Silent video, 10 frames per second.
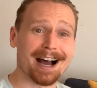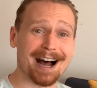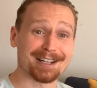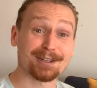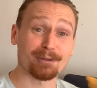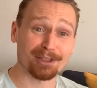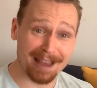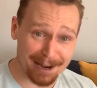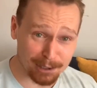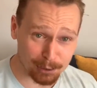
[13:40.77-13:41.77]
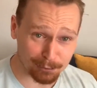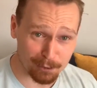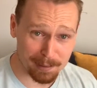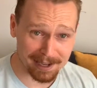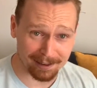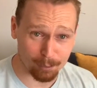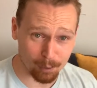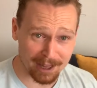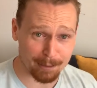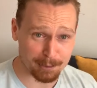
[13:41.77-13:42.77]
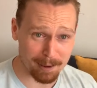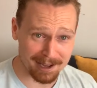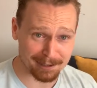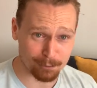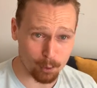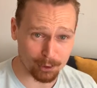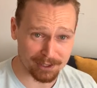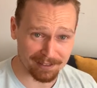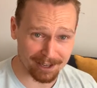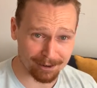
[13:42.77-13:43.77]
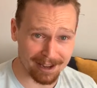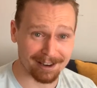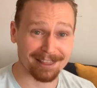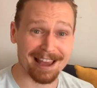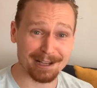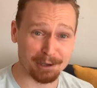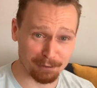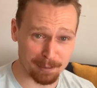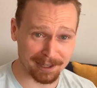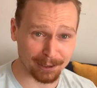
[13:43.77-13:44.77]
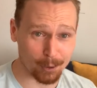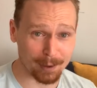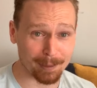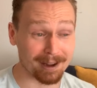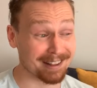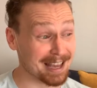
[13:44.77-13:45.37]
So thank you for being one of the most positive corners of the internet. Thank you for being the Koi Pond.